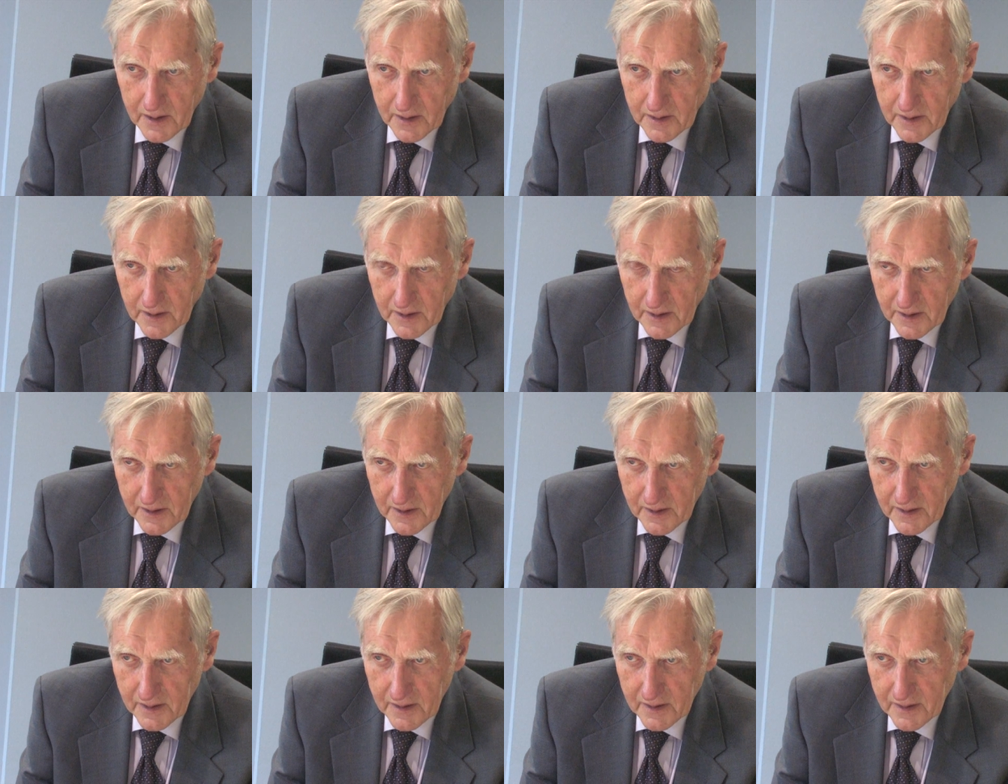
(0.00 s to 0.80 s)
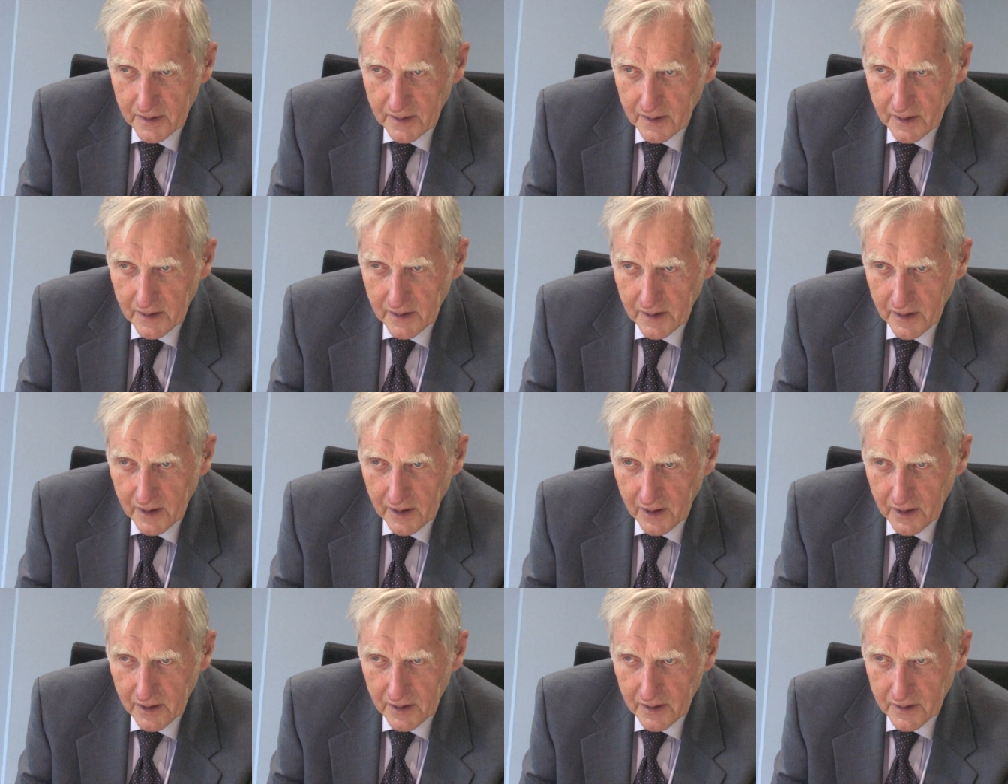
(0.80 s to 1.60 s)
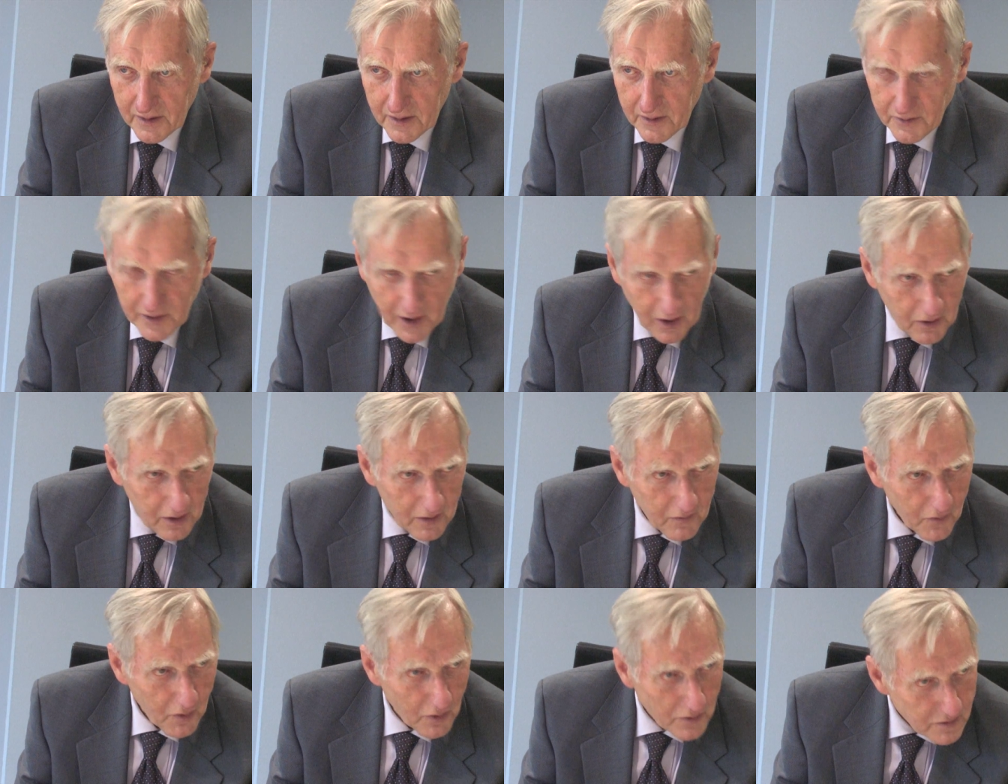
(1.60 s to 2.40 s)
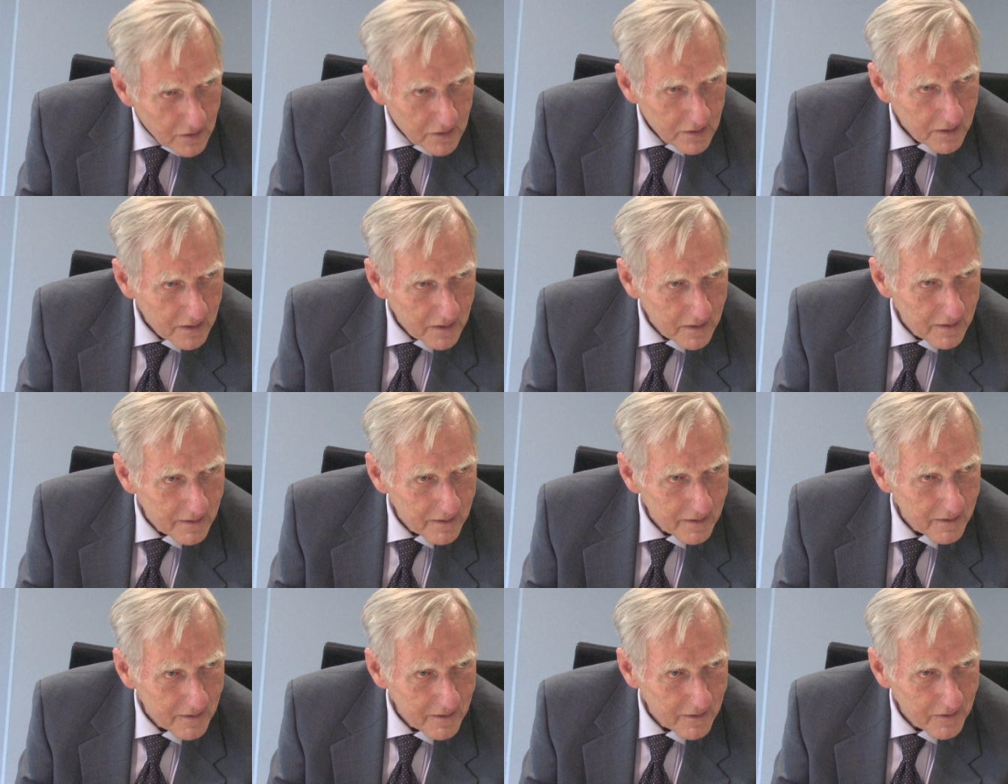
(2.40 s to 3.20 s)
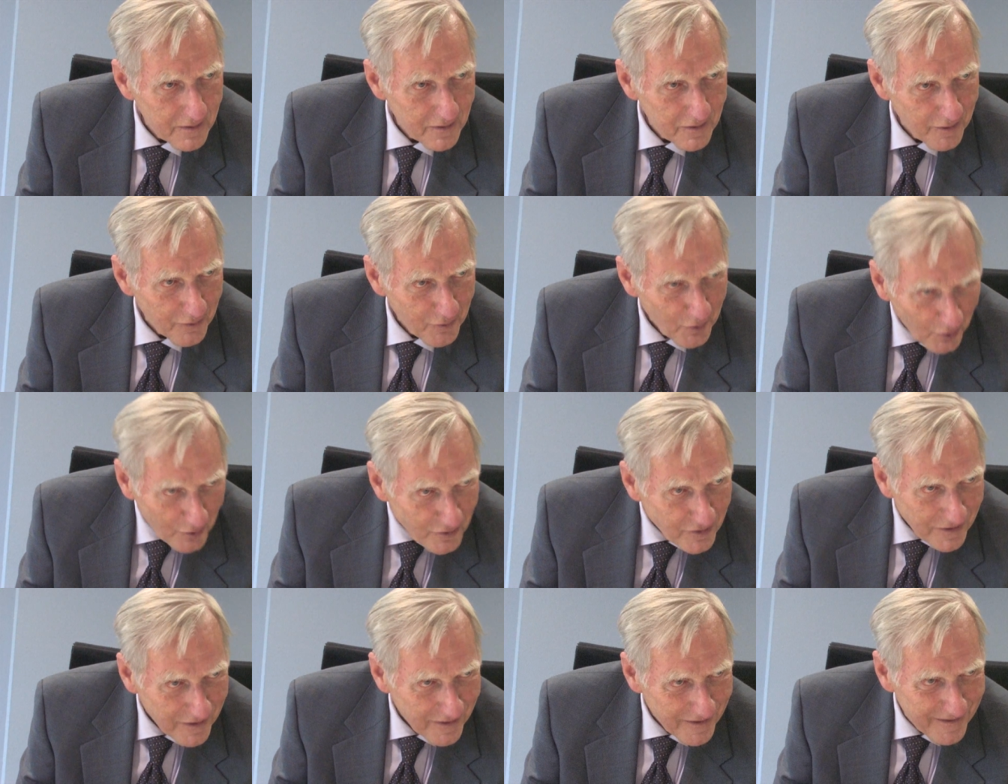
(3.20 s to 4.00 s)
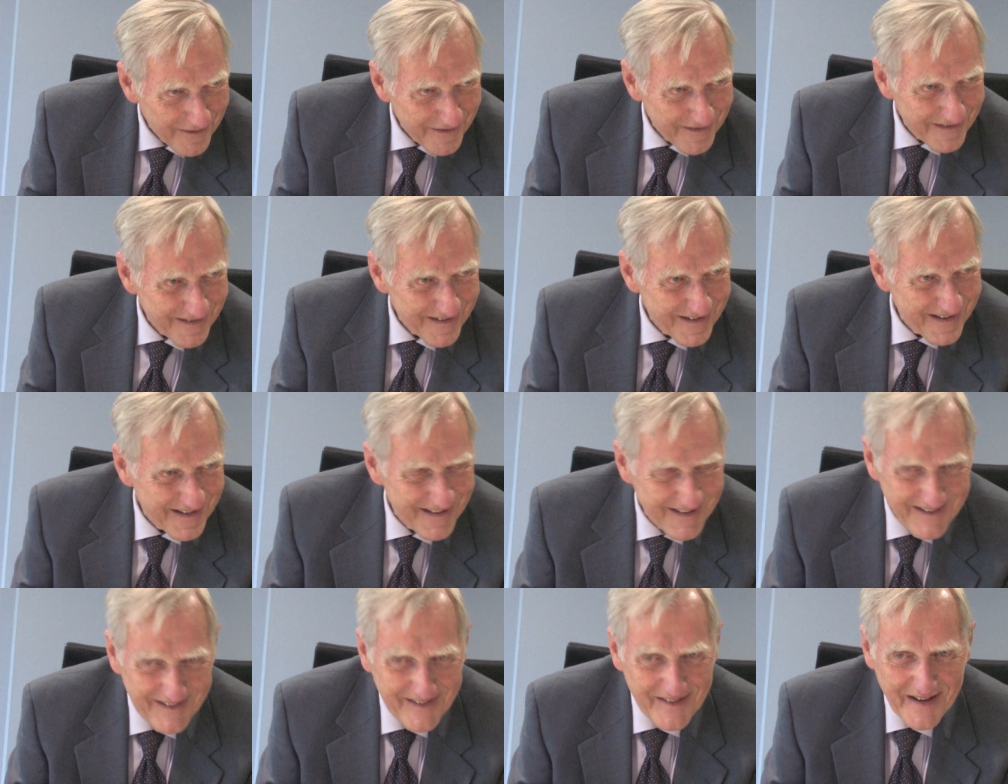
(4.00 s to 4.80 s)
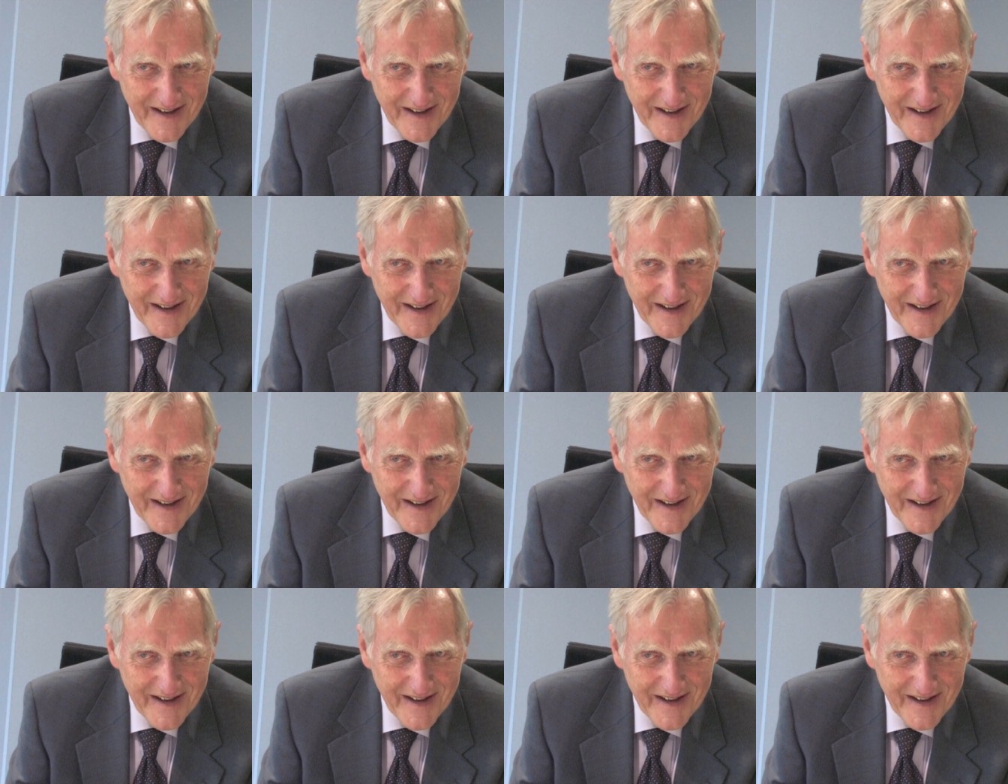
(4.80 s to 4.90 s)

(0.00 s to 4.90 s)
and uh, I really was of course. Yes, yes.